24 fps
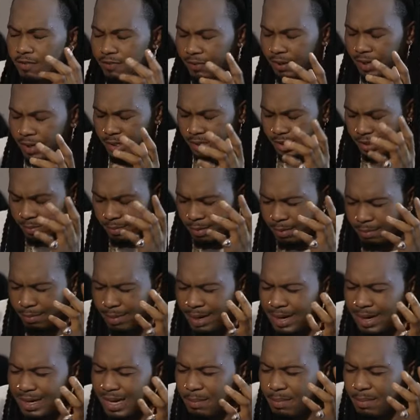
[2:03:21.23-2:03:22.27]
a lot of things
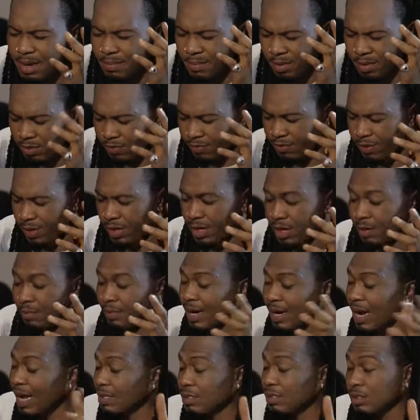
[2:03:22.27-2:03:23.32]
in my mind that made me to
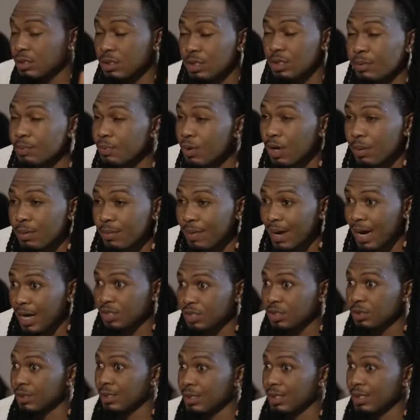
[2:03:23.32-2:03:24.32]
forget, but that's not a problem,